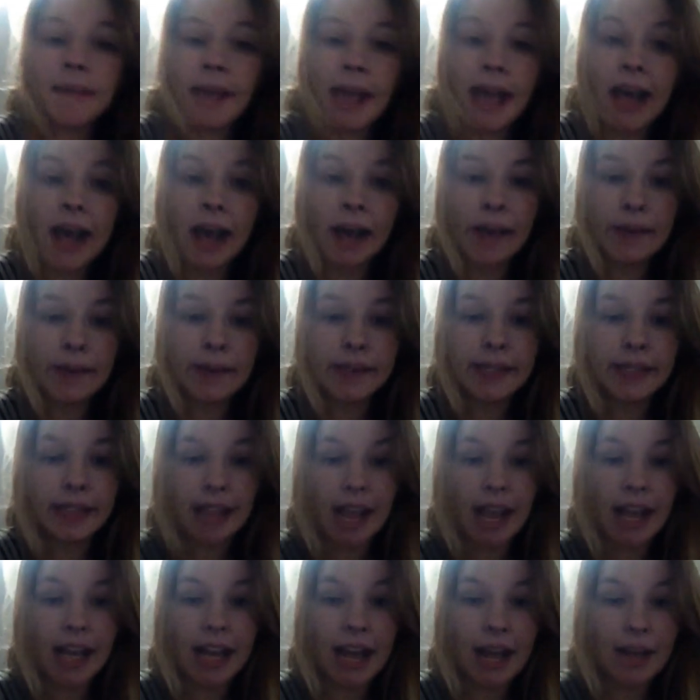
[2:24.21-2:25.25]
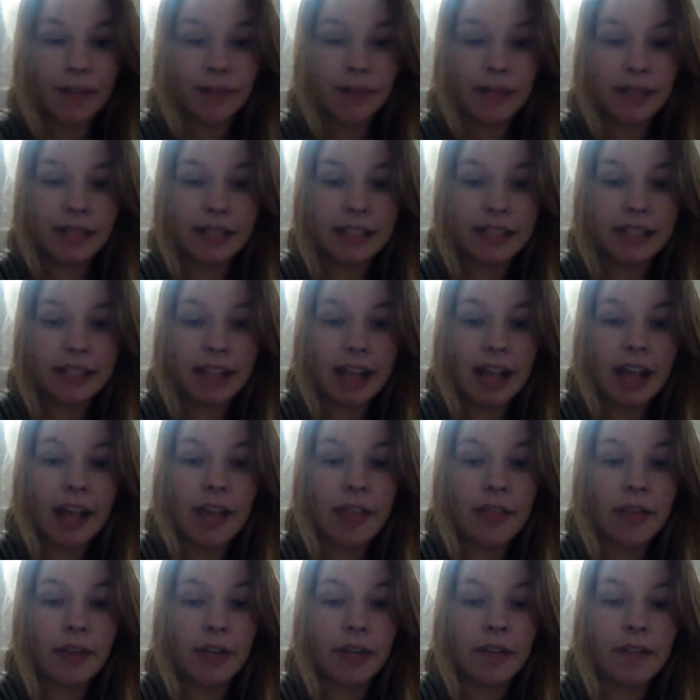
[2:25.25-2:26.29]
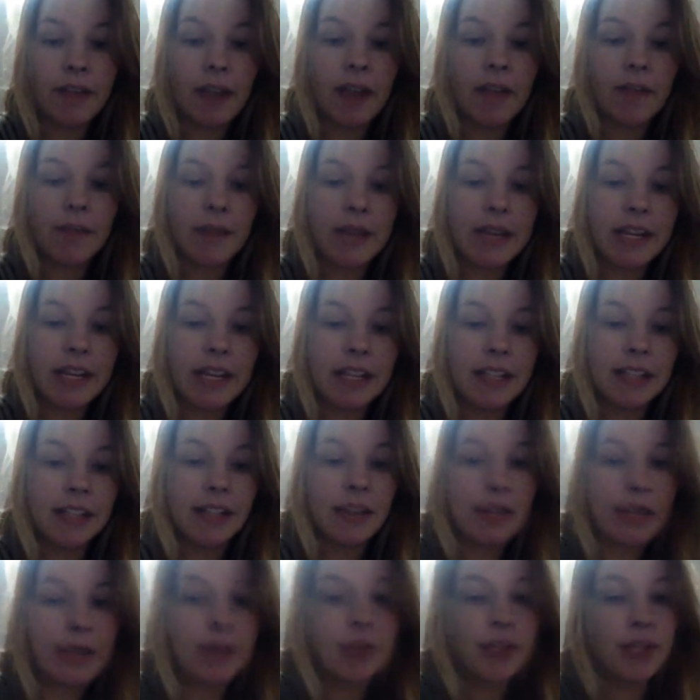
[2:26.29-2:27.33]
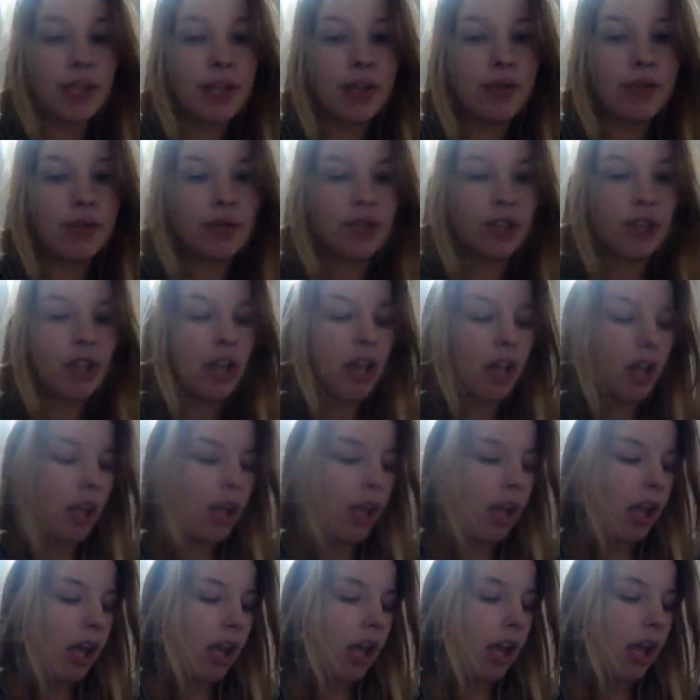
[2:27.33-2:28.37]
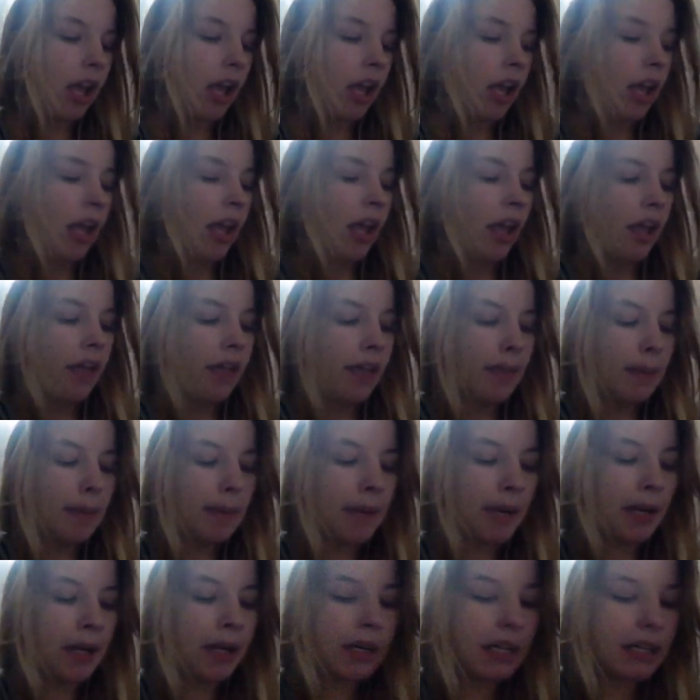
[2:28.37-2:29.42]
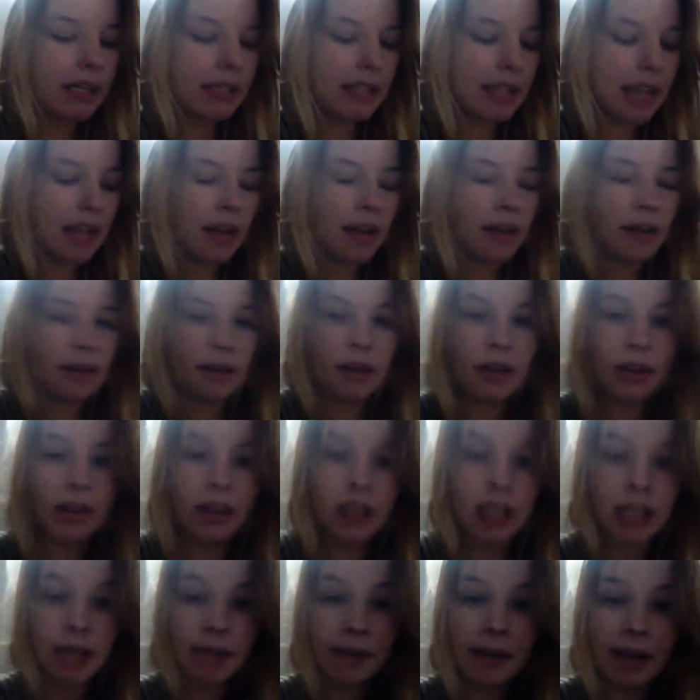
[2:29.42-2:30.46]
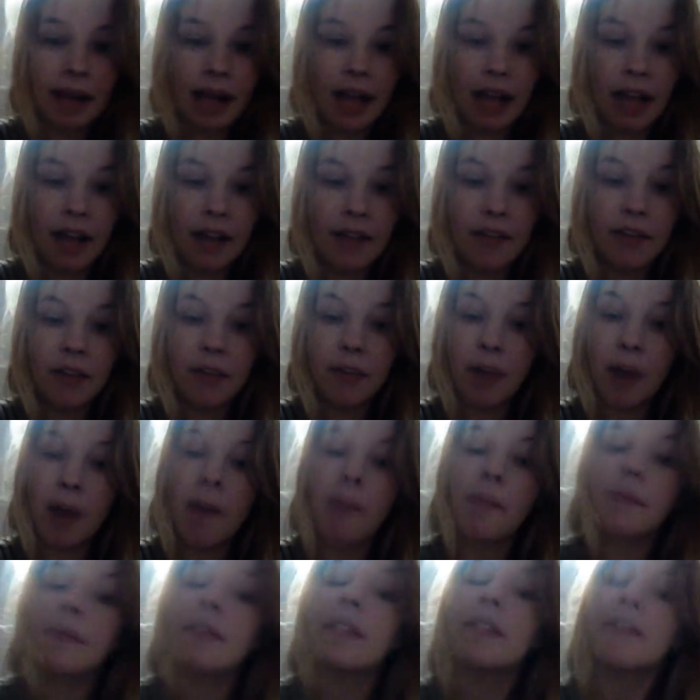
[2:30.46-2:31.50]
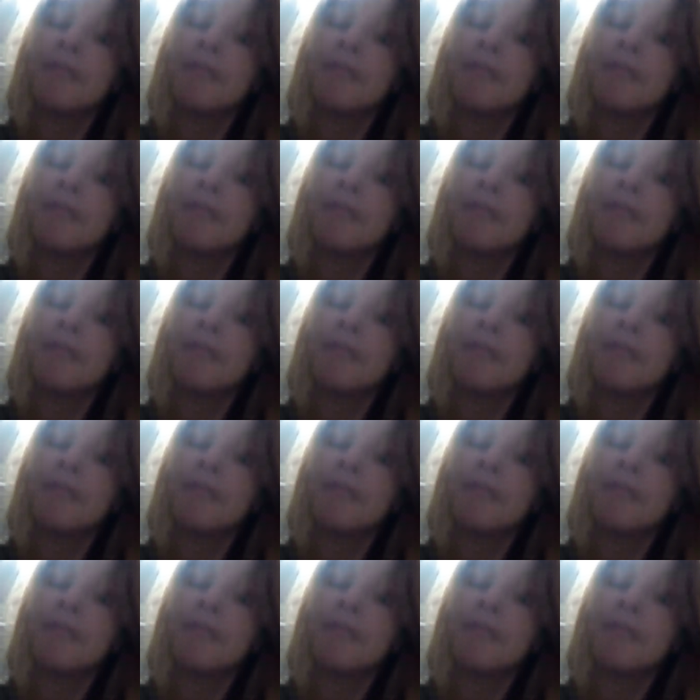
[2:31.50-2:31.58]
pounds, 9 ounces at 35 weeks, so he was huge. They prepared us that he would have problems